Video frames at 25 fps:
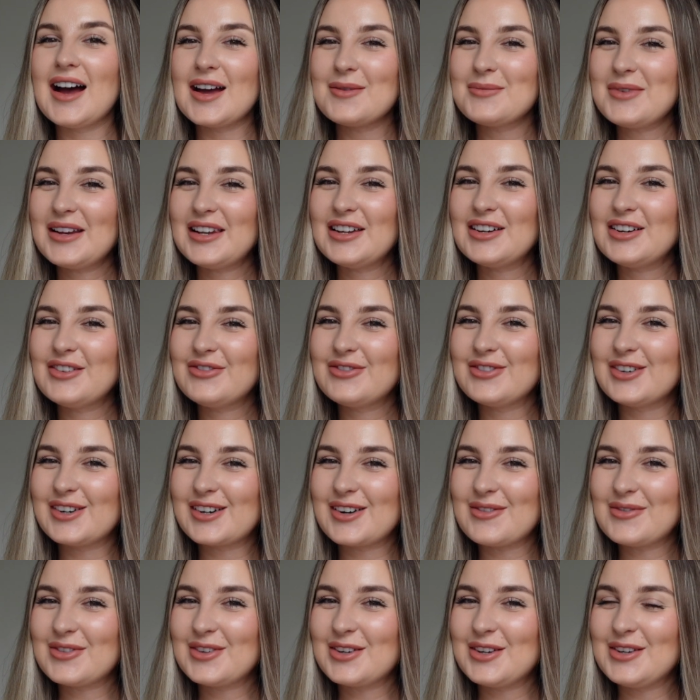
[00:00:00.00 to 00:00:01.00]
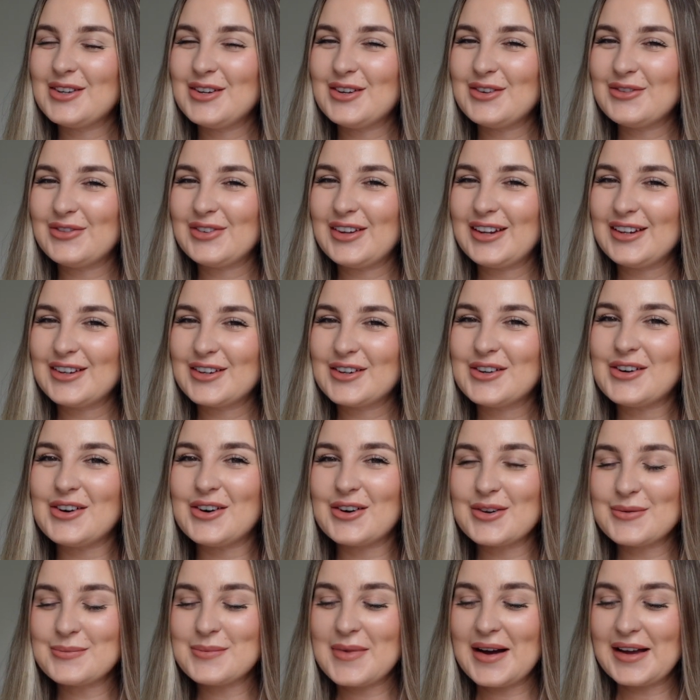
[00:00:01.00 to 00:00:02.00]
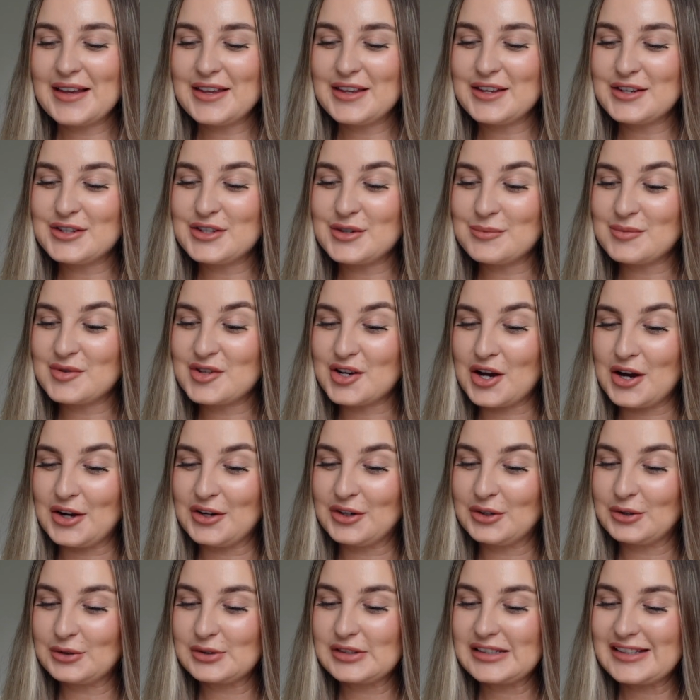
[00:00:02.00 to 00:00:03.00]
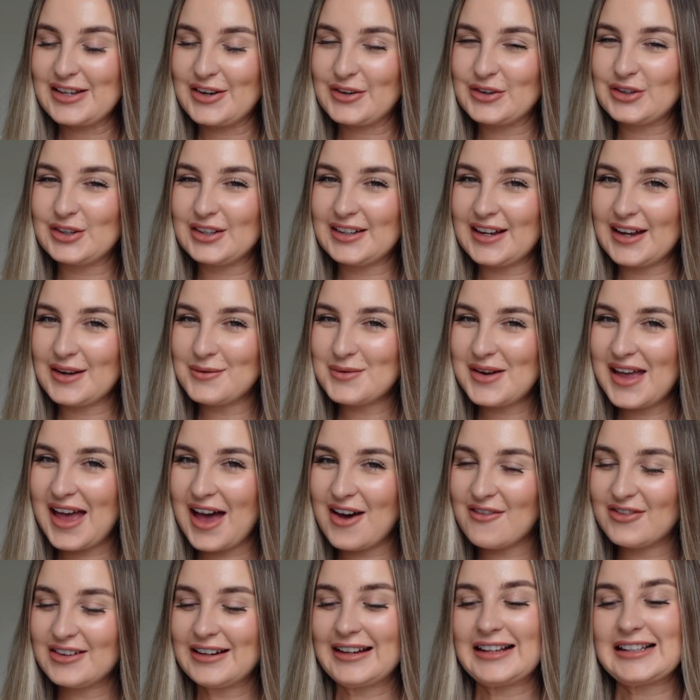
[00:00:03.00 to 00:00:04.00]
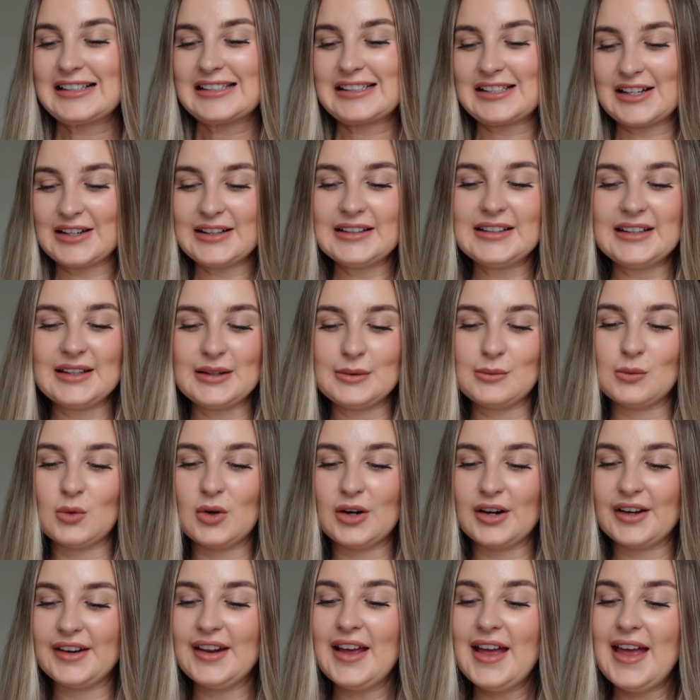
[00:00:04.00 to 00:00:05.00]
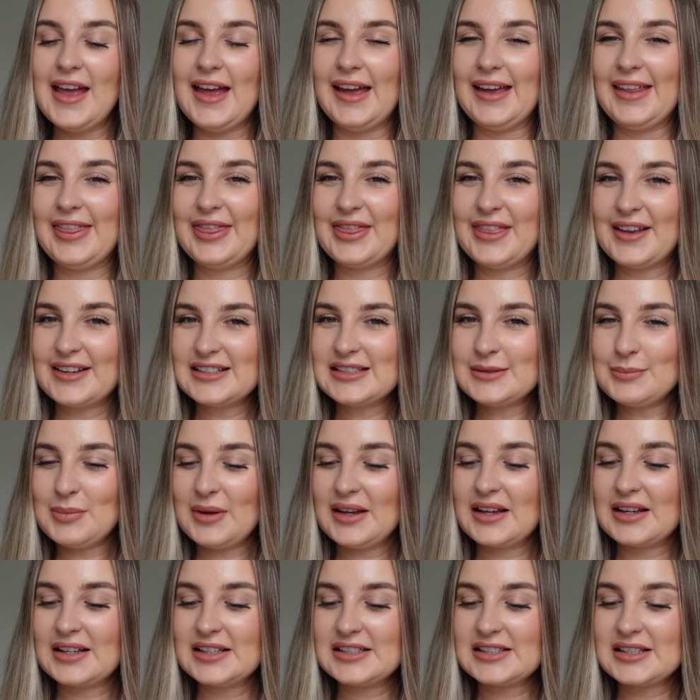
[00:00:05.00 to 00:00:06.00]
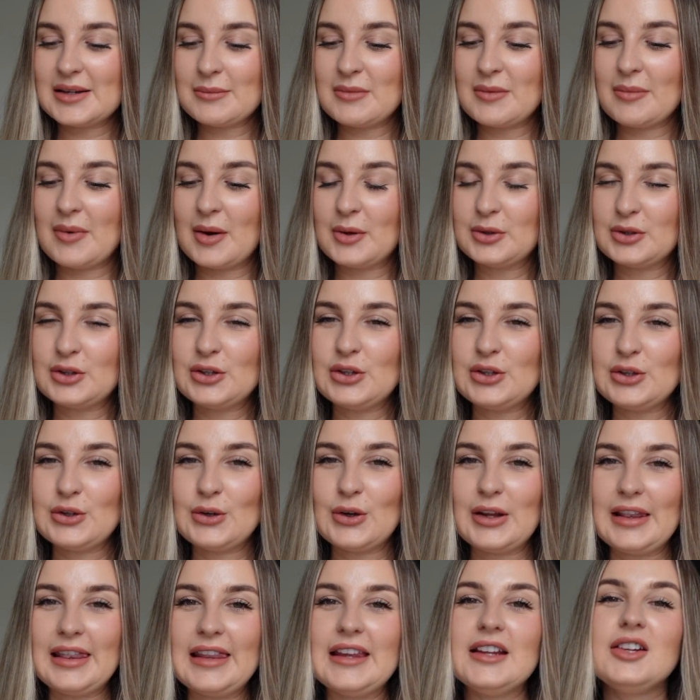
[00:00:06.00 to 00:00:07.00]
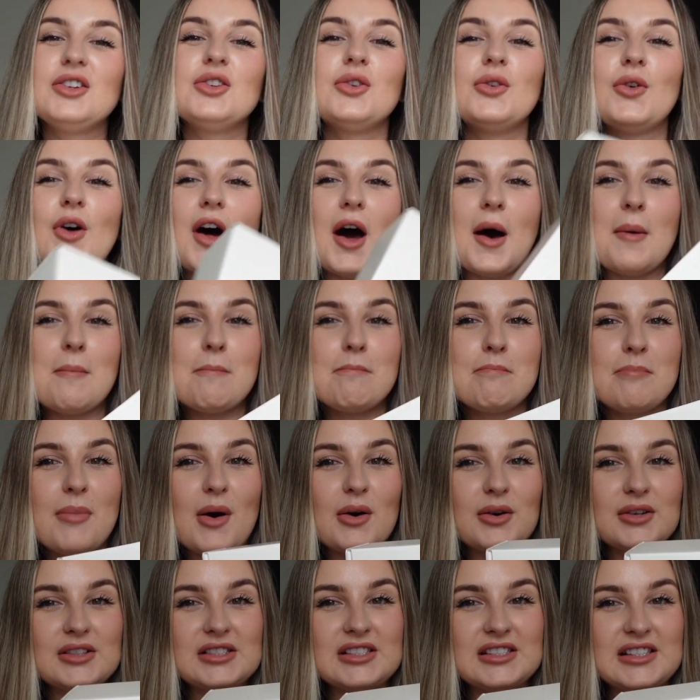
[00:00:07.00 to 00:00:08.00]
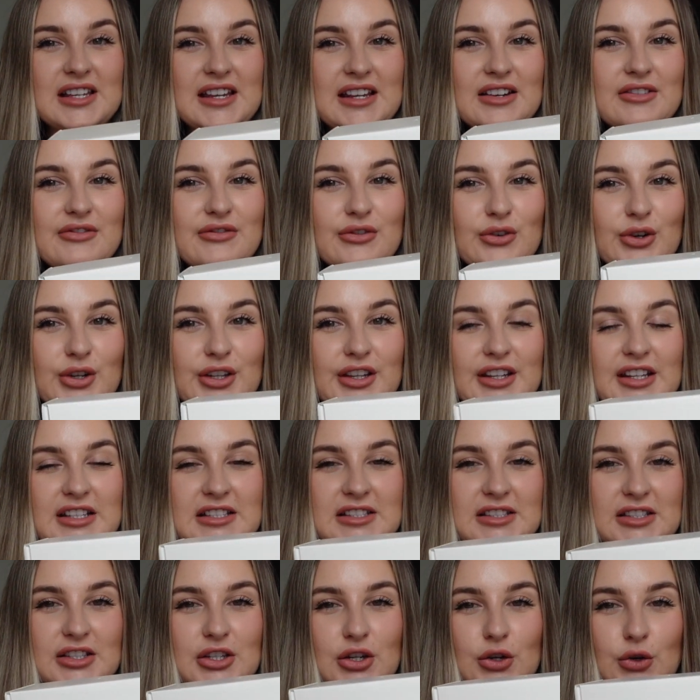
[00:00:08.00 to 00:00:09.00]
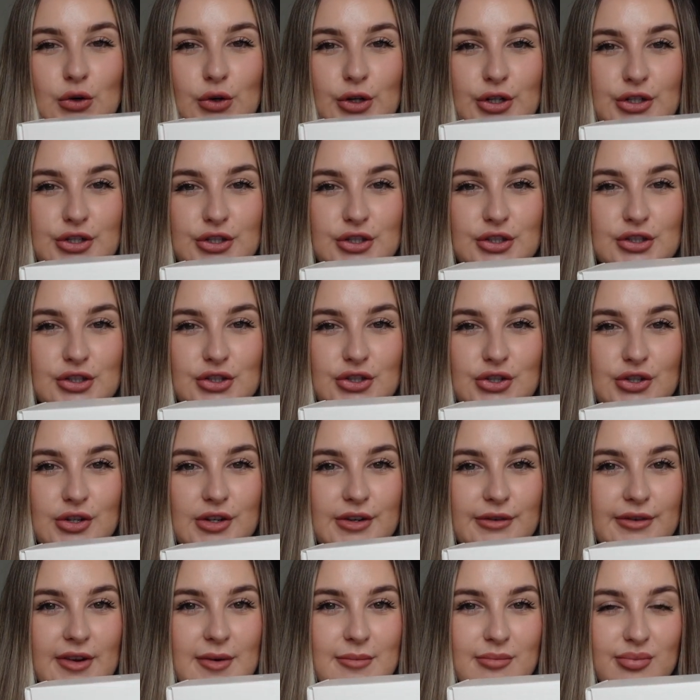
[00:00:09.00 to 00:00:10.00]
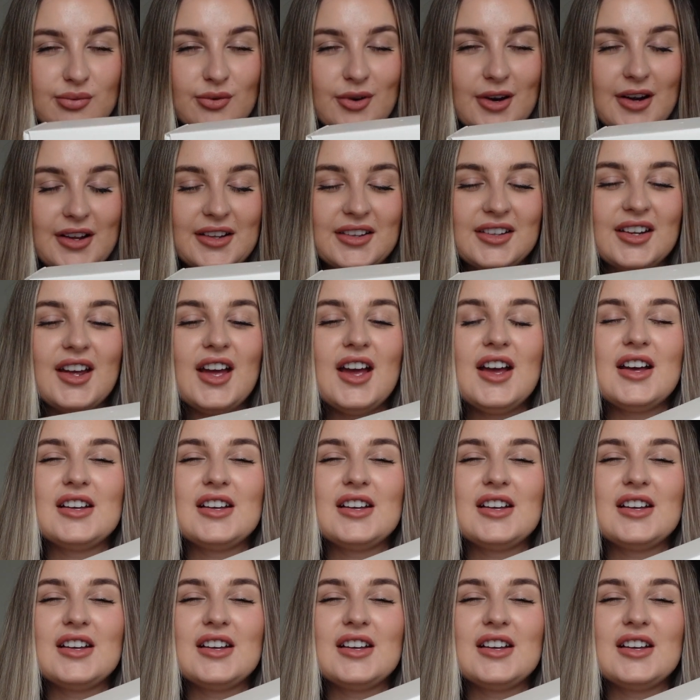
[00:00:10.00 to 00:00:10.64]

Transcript: Hi my love, welcome to a new video on my YouTube channel. So today we have an exciting one, and that's because I'm about to do a little unboxing for this gorgeous jewelry brand.